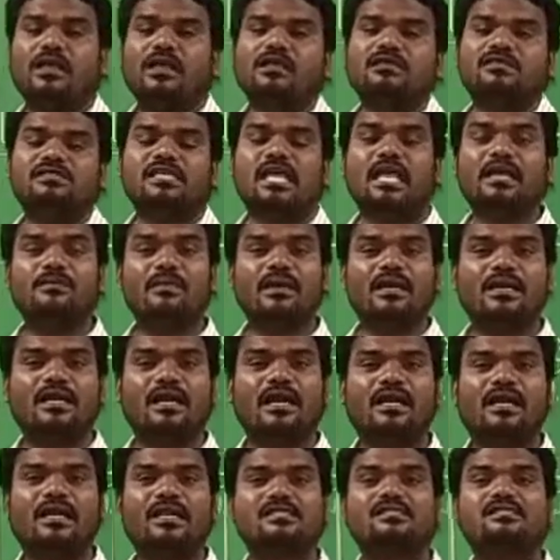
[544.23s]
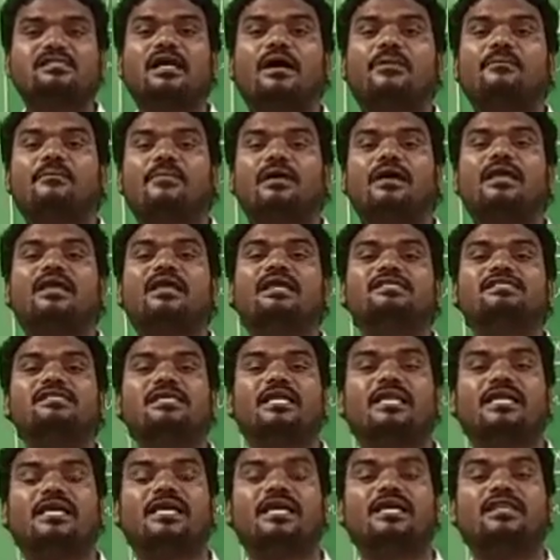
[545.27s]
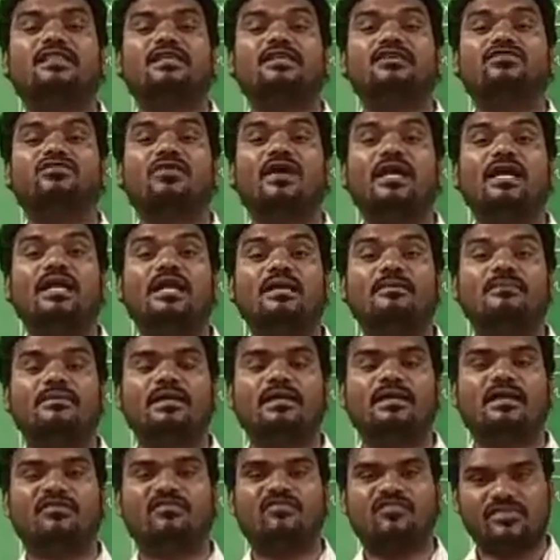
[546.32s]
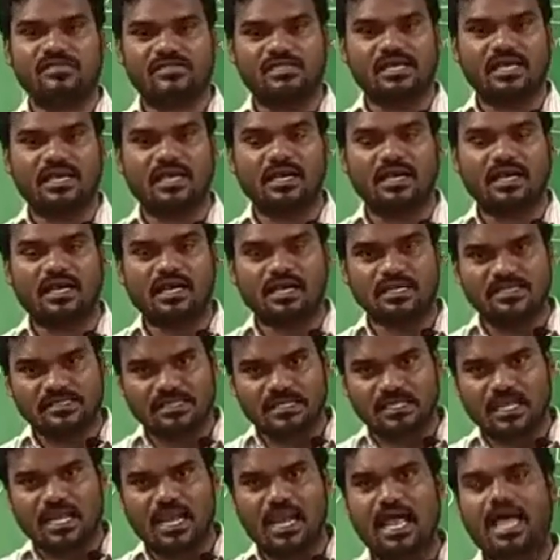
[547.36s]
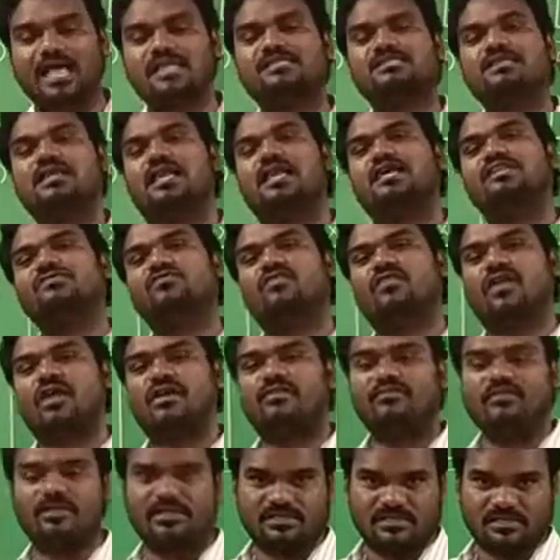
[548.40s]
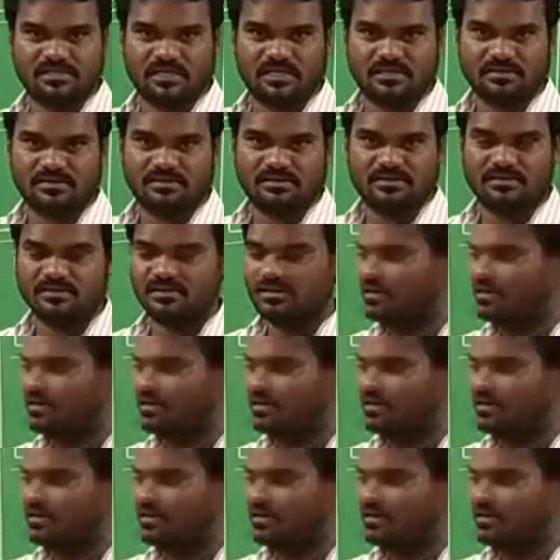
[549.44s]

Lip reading: segment address combinedly generate the 20-bit of physical address. In the last class we have discussed.